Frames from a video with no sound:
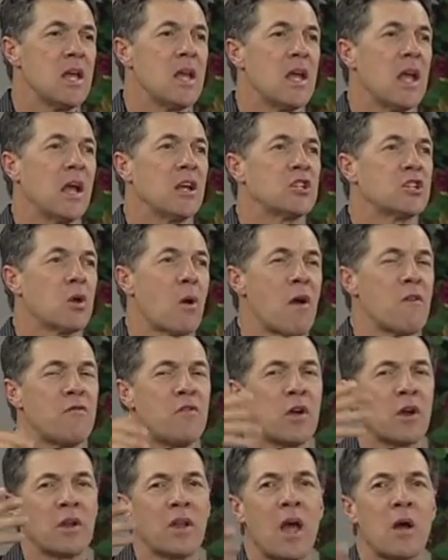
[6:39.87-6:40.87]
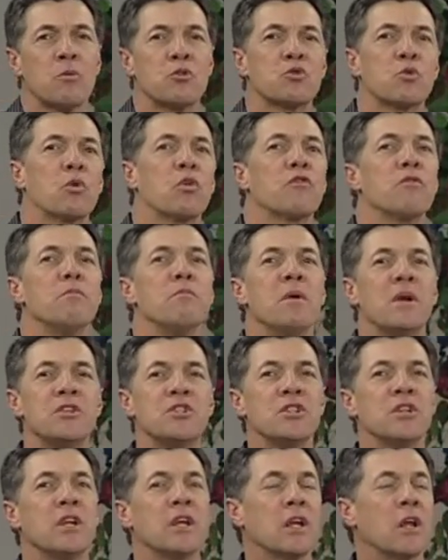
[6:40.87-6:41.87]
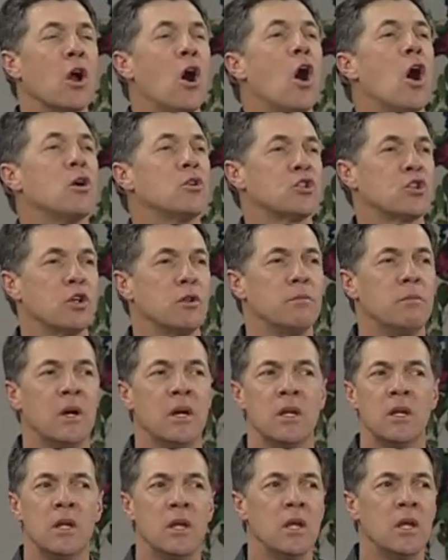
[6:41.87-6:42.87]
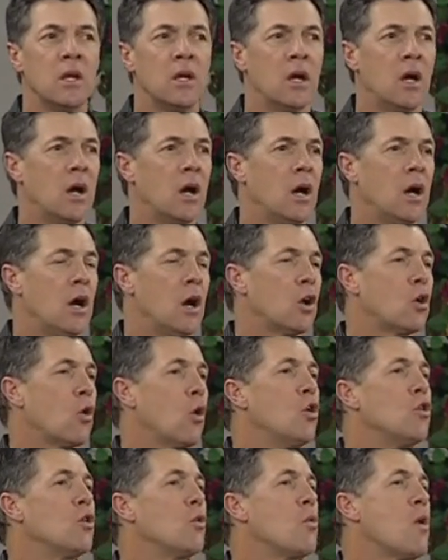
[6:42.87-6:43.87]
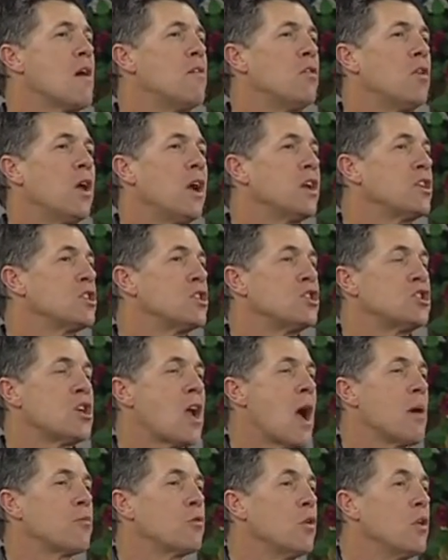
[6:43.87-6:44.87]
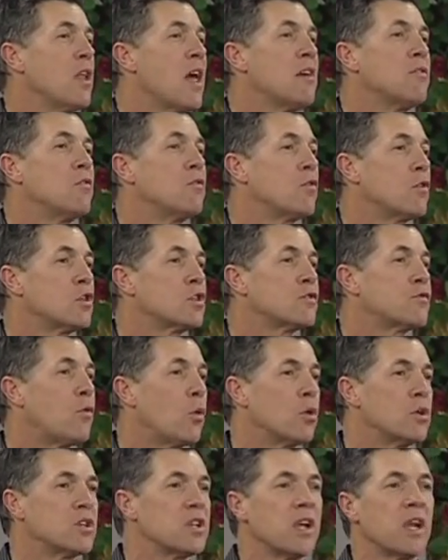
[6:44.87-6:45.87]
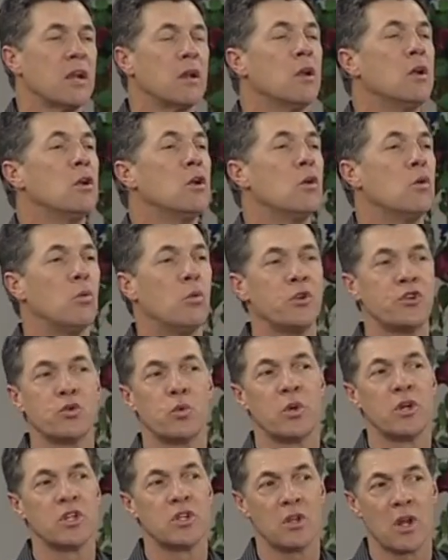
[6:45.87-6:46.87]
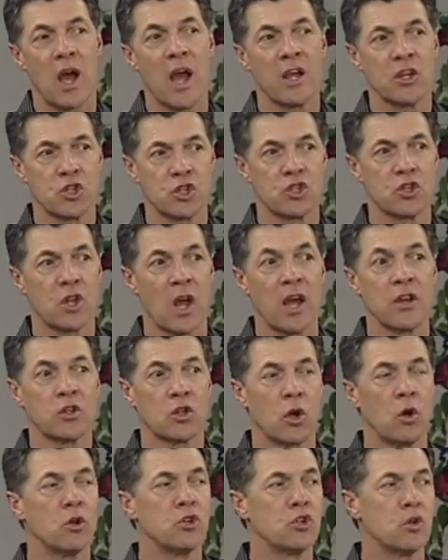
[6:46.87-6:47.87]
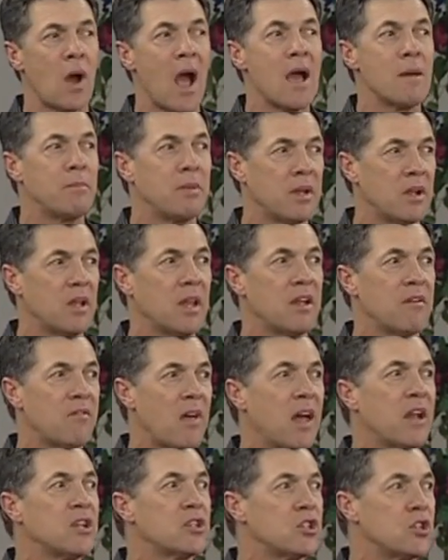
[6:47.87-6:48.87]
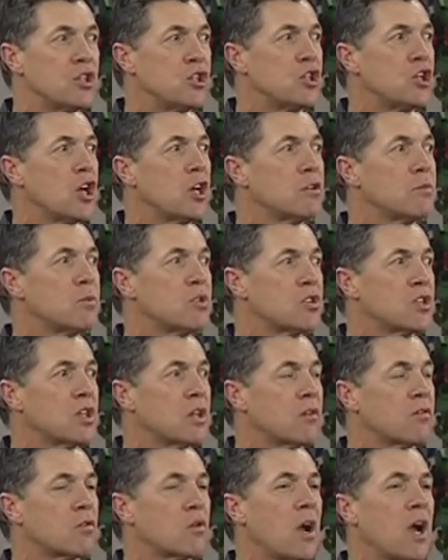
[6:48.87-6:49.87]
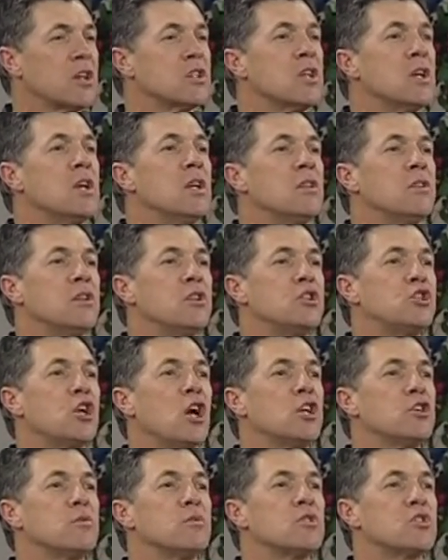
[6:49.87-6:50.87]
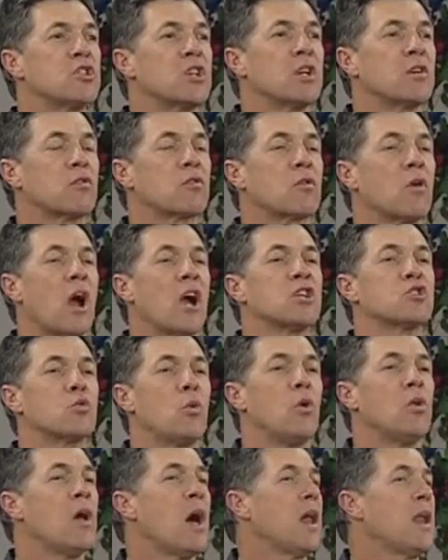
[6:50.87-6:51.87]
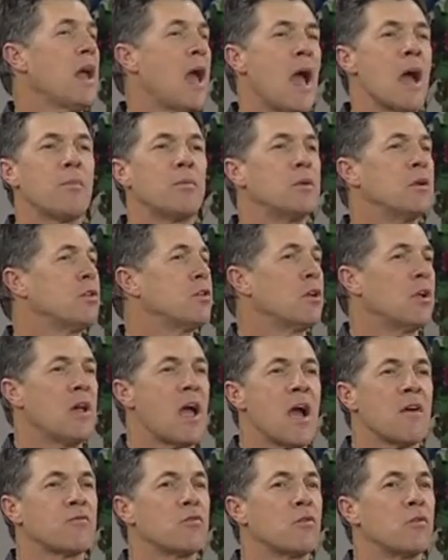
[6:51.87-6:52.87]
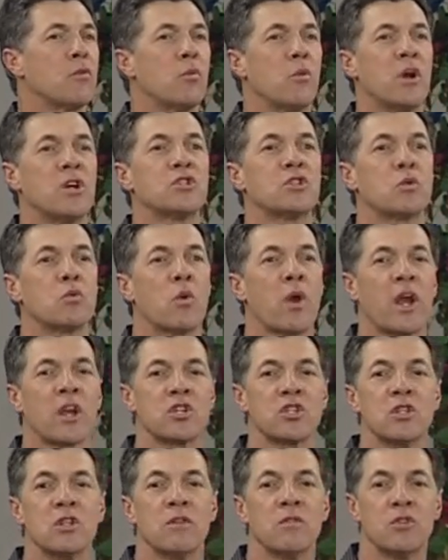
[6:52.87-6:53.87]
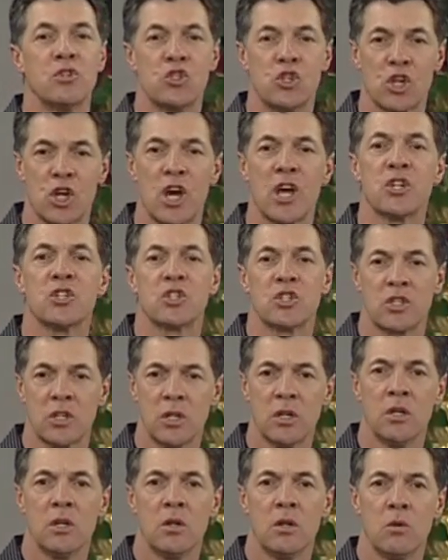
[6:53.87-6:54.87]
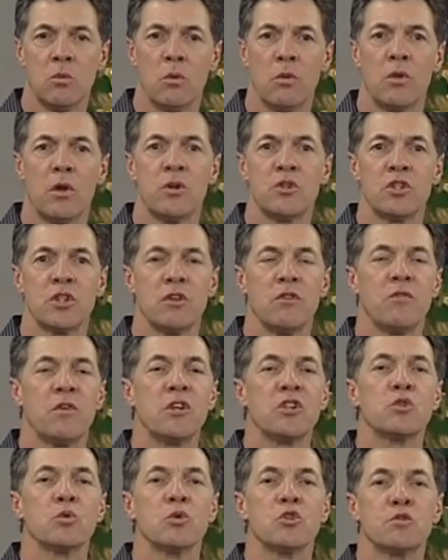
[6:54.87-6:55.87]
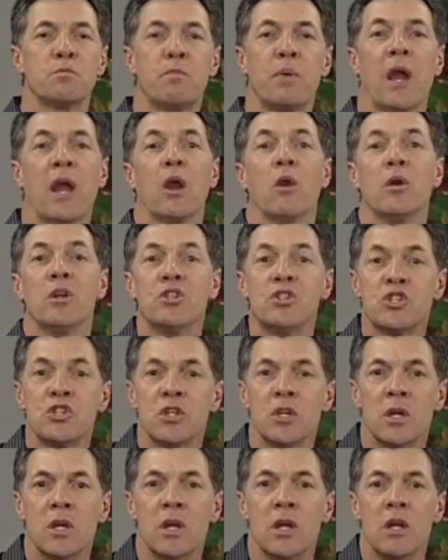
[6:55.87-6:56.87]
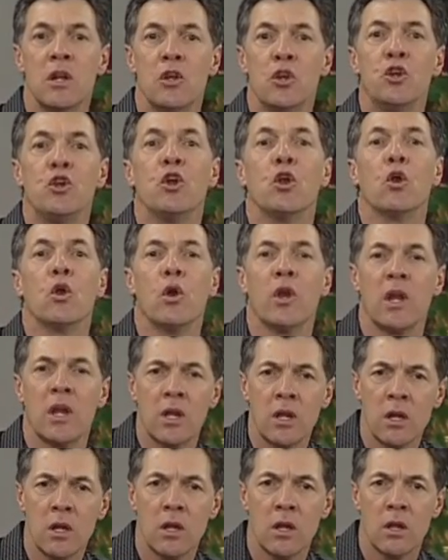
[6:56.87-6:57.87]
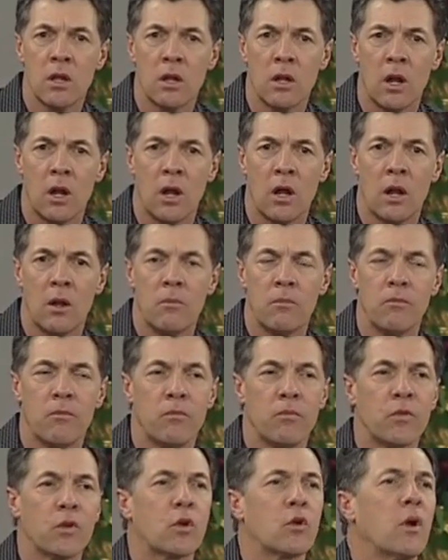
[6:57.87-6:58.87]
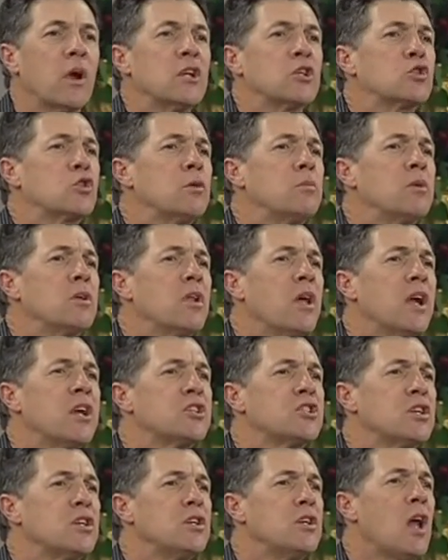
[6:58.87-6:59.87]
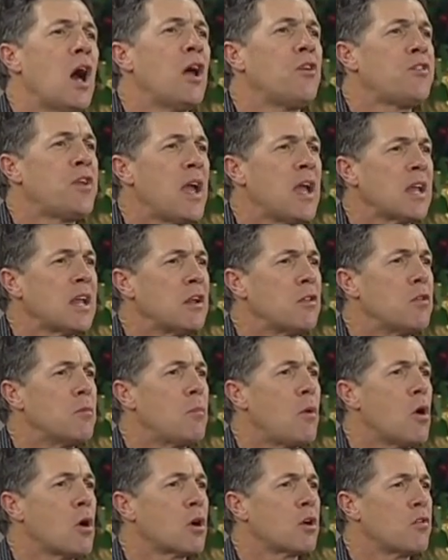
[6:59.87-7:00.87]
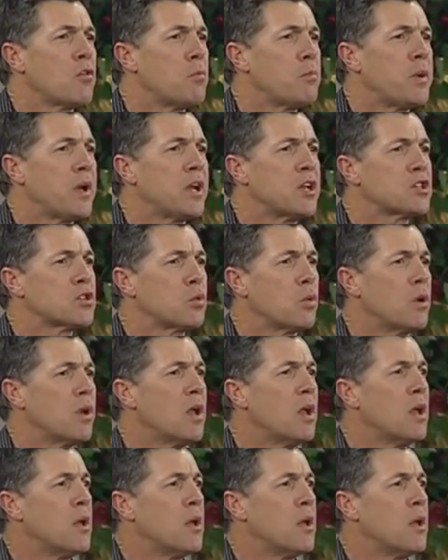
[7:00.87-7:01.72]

And so I figure that was worth mentioning also. But uh, according to Revelation chapter 11, verse 14, which we, I, I told you, I believe that is the judgment seat of Christ. The judgment seat of Christ will not happen until after the resurrection of the just, when those individuals perish during um, the great tribulation, not taking the mark of the beast, when